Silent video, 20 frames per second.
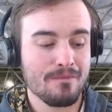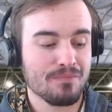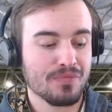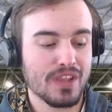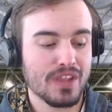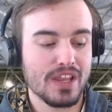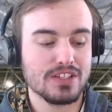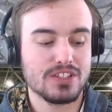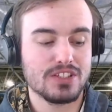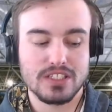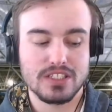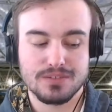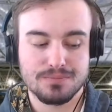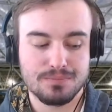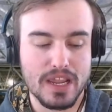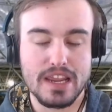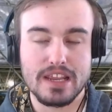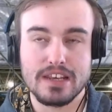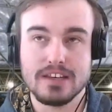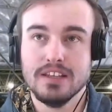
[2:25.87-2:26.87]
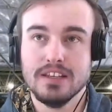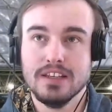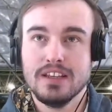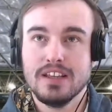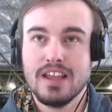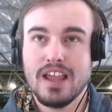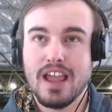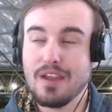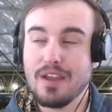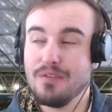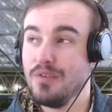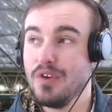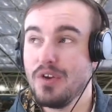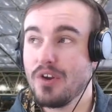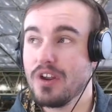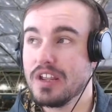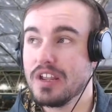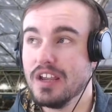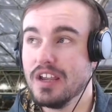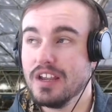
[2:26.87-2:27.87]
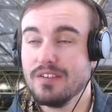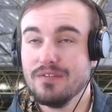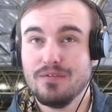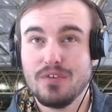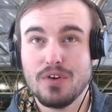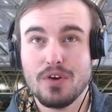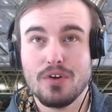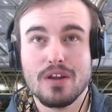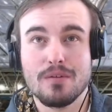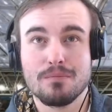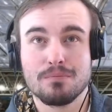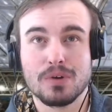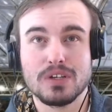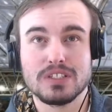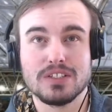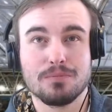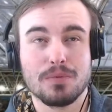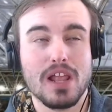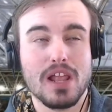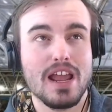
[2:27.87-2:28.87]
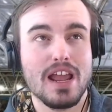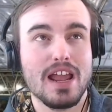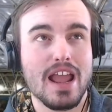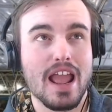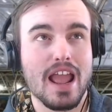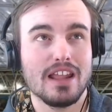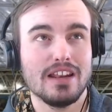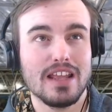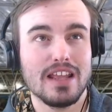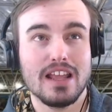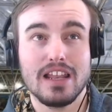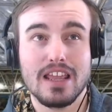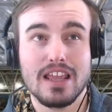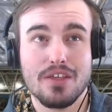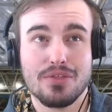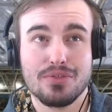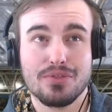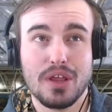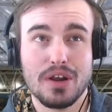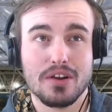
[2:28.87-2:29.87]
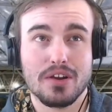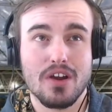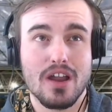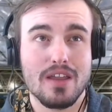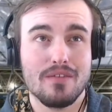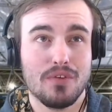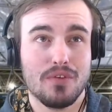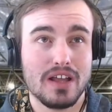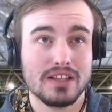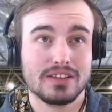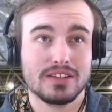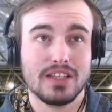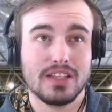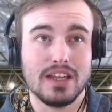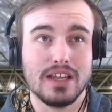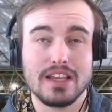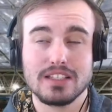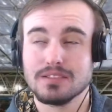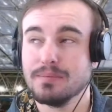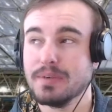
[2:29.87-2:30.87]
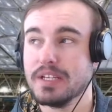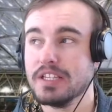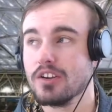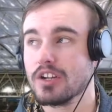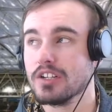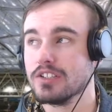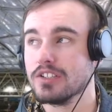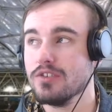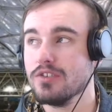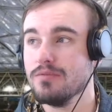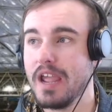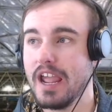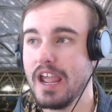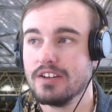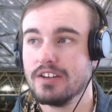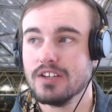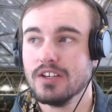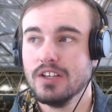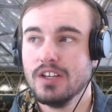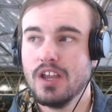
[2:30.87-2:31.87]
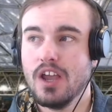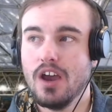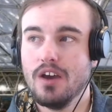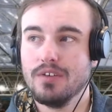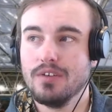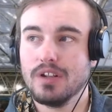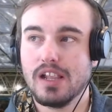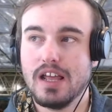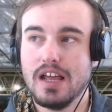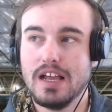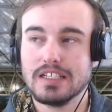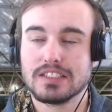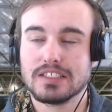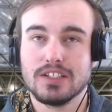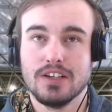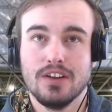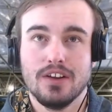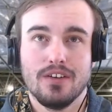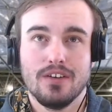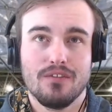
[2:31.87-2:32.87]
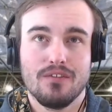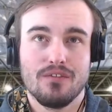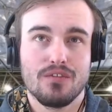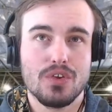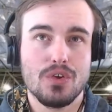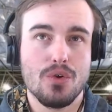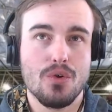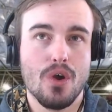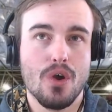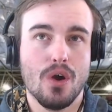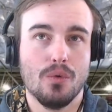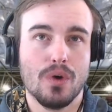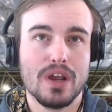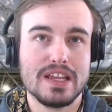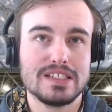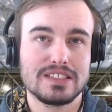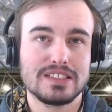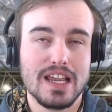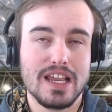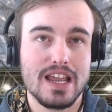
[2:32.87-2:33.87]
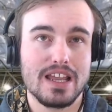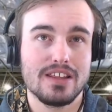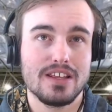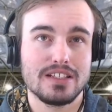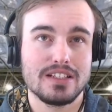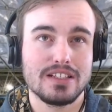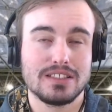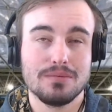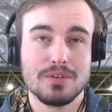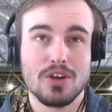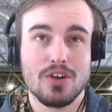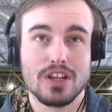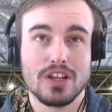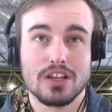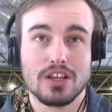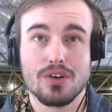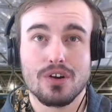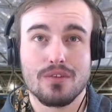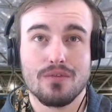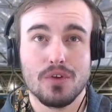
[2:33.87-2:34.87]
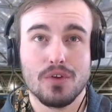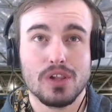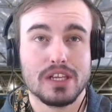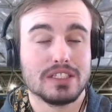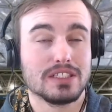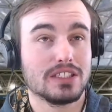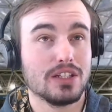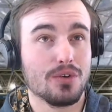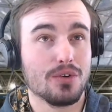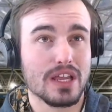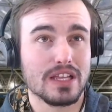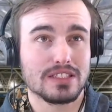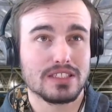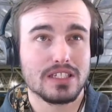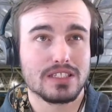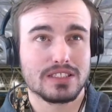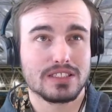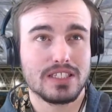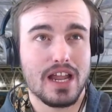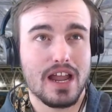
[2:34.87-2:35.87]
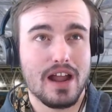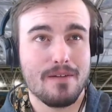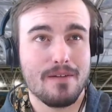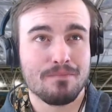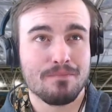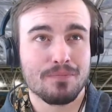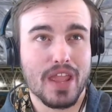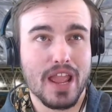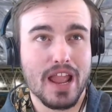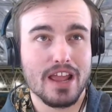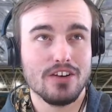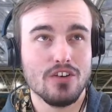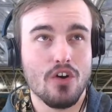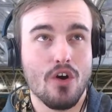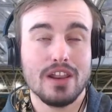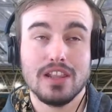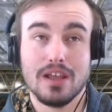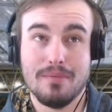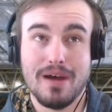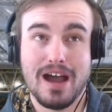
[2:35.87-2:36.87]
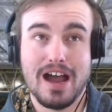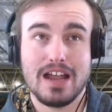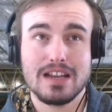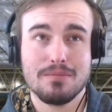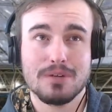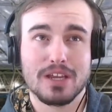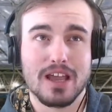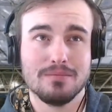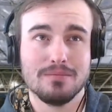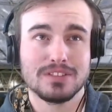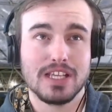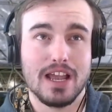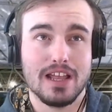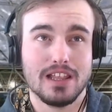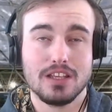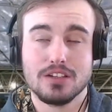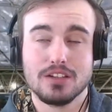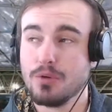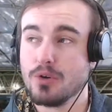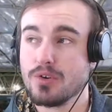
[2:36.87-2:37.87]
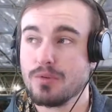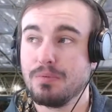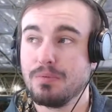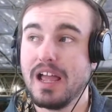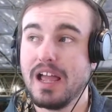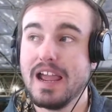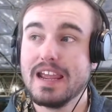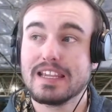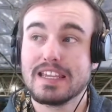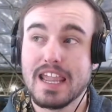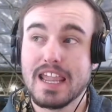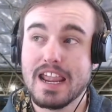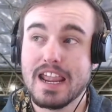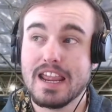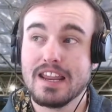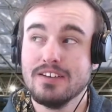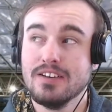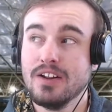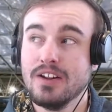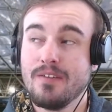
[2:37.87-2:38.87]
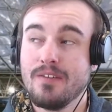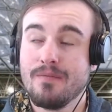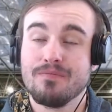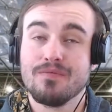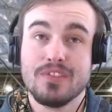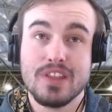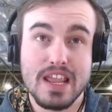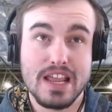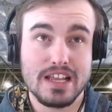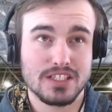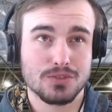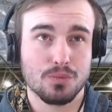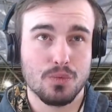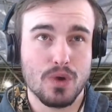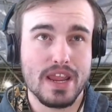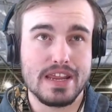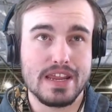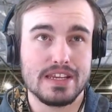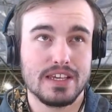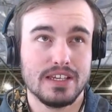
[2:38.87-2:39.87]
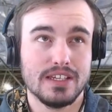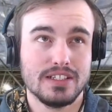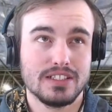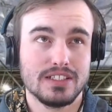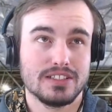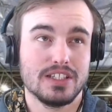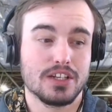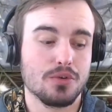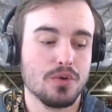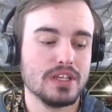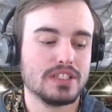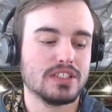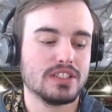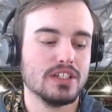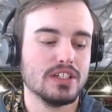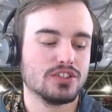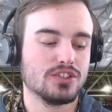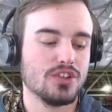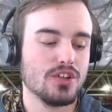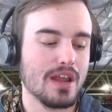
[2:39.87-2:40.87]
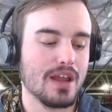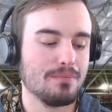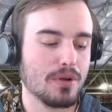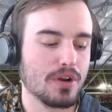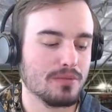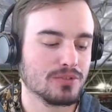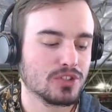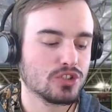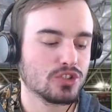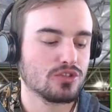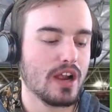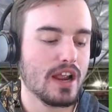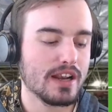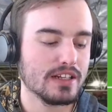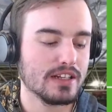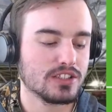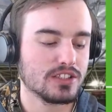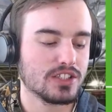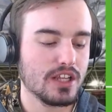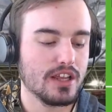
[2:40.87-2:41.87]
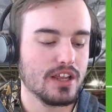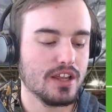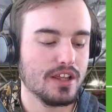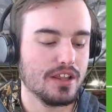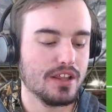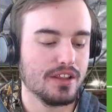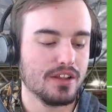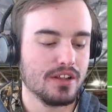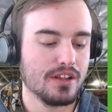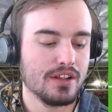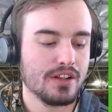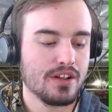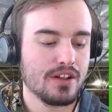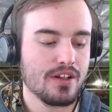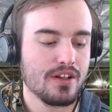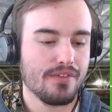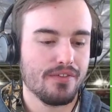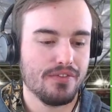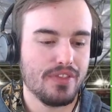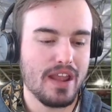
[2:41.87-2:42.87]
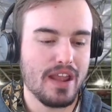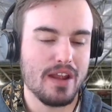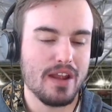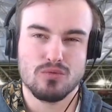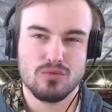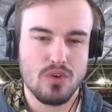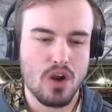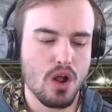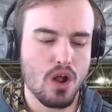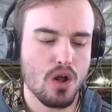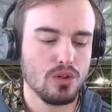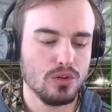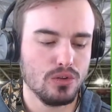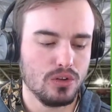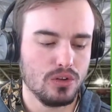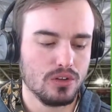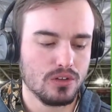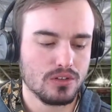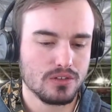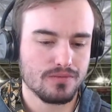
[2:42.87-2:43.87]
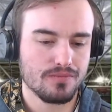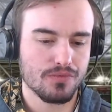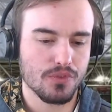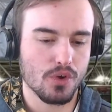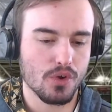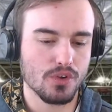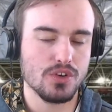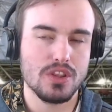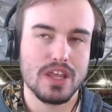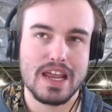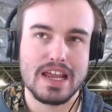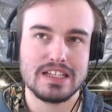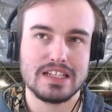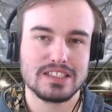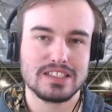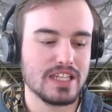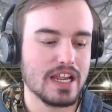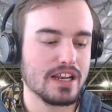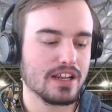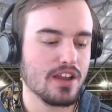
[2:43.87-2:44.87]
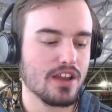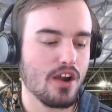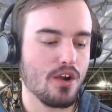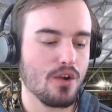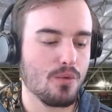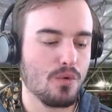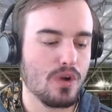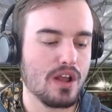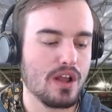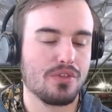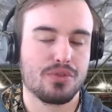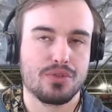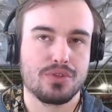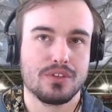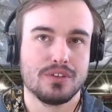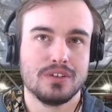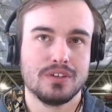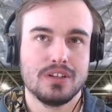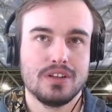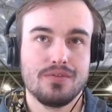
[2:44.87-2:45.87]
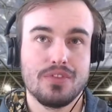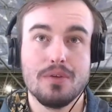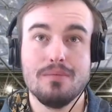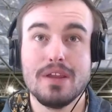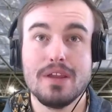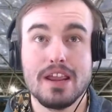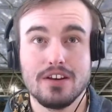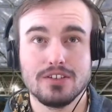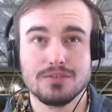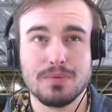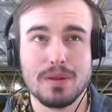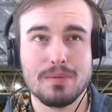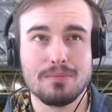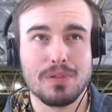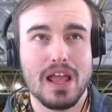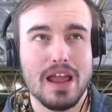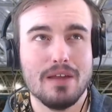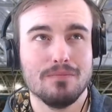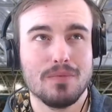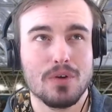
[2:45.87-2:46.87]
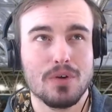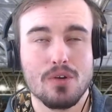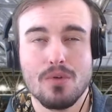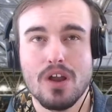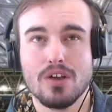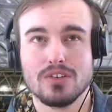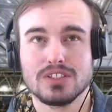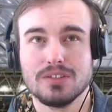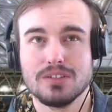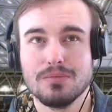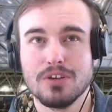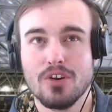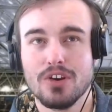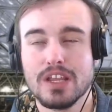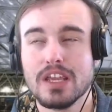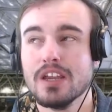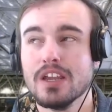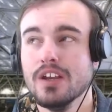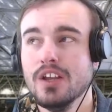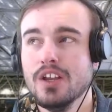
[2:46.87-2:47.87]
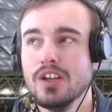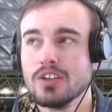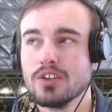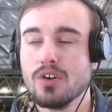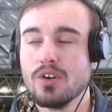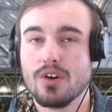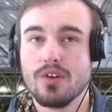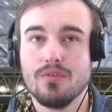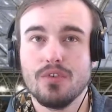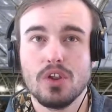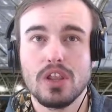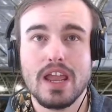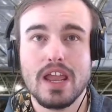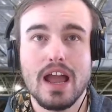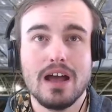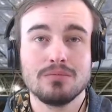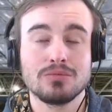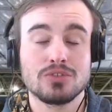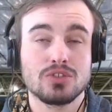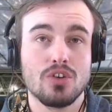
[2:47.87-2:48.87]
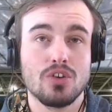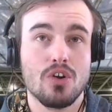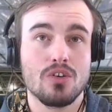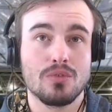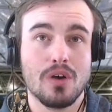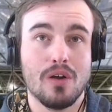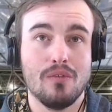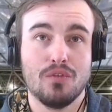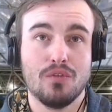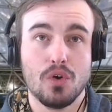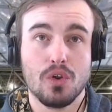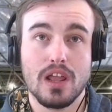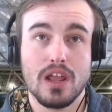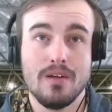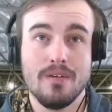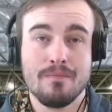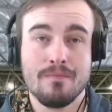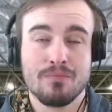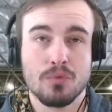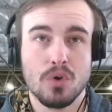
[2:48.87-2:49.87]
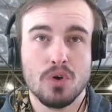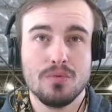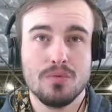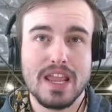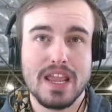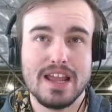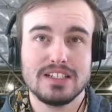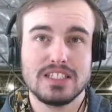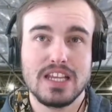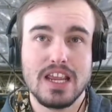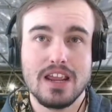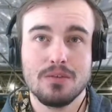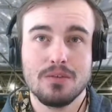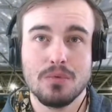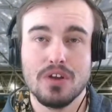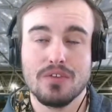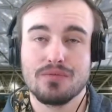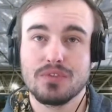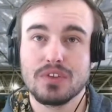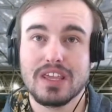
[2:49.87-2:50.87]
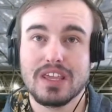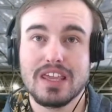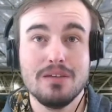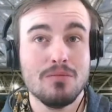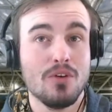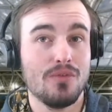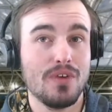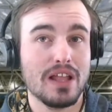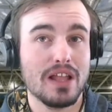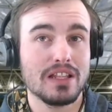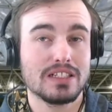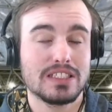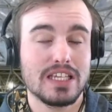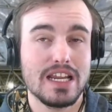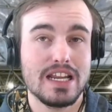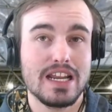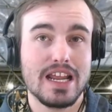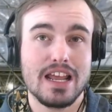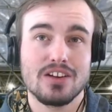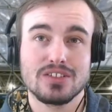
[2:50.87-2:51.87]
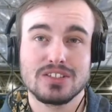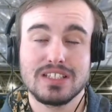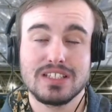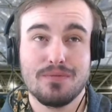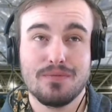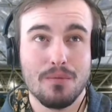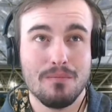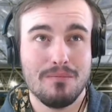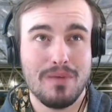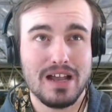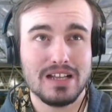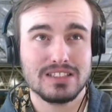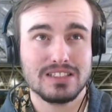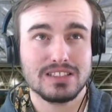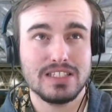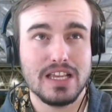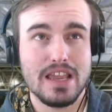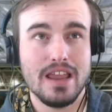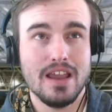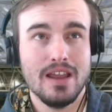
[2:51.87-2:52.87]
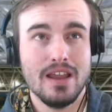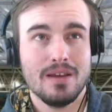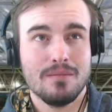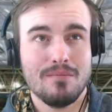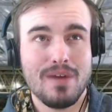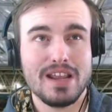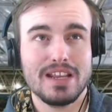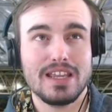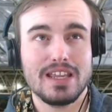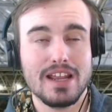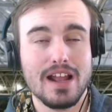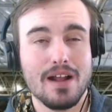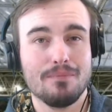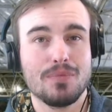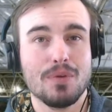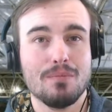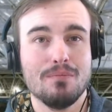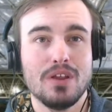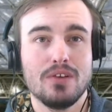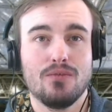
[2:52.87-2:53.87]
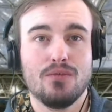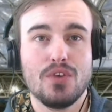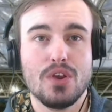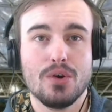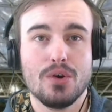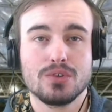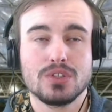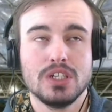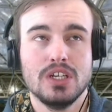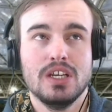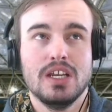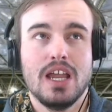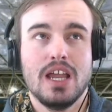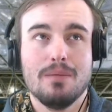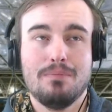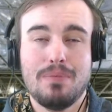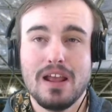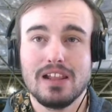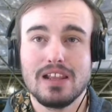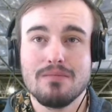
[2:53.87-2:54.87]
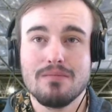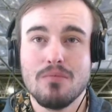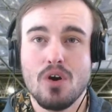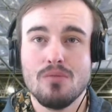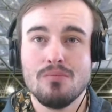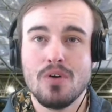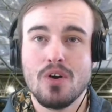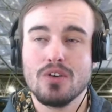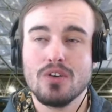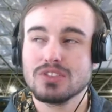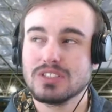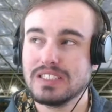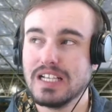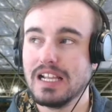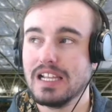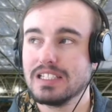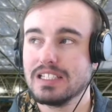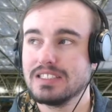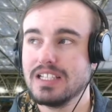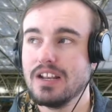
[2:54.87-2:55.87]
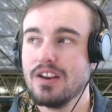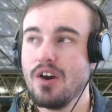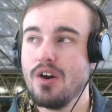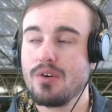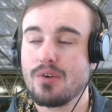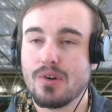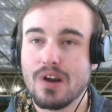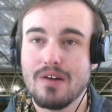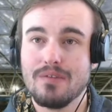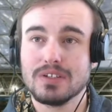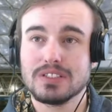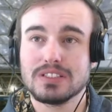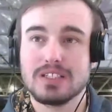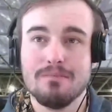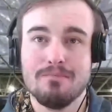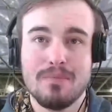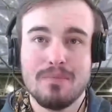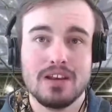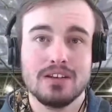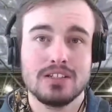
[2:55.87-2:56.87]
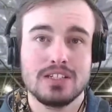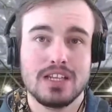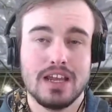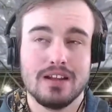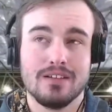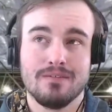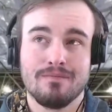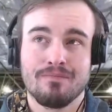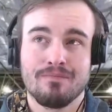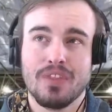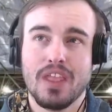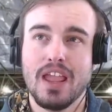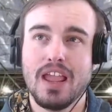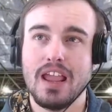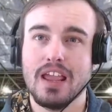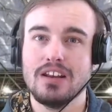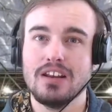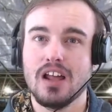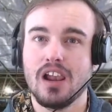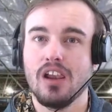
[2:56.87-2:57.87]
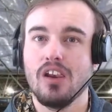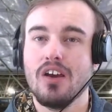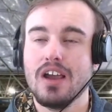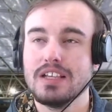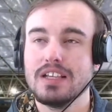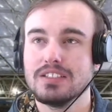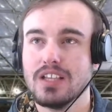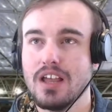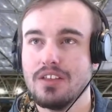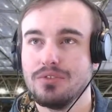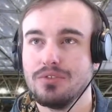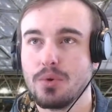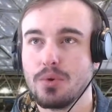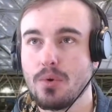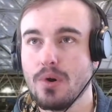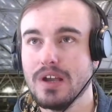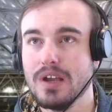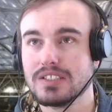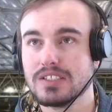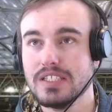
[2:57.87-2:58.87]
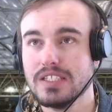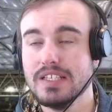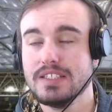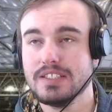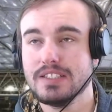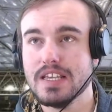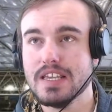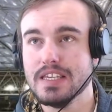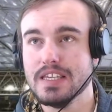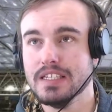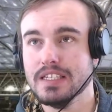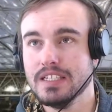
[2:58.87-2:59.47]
He's just been a very, very impressive player. And Ilya Thonakai Vata hasn't been looking too bad over the last few weeks either. Simeone Kuravuli still gets a start, and Nine Lamani becomes eligible to play again next week. So the question is, do they put him straight into that role, or do they instead go with the man who's been playing very well, Simeone Kuravuli? Armstrong Ravula will be at 10, with Kimu Valentini and Osefo Masi making up the midfield. Apeli Momo, Celestino Ravatamanda, and Eliza Drua Sisi